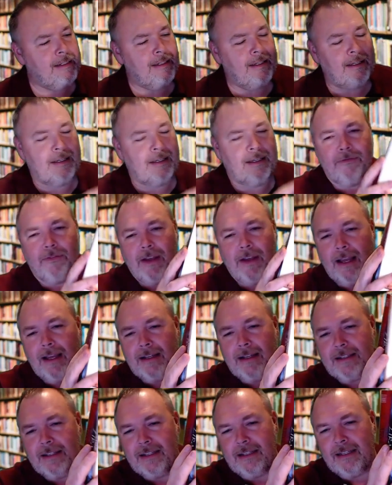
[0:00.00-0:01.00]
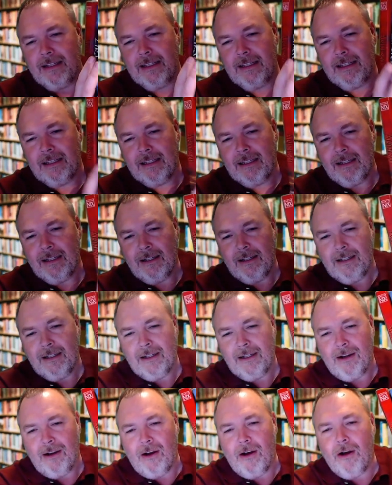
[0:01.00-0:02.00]
In fact,
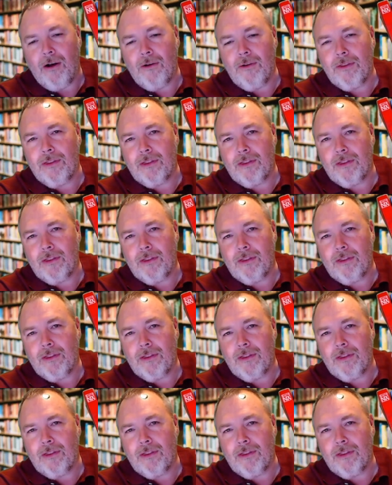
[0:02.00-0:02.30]
all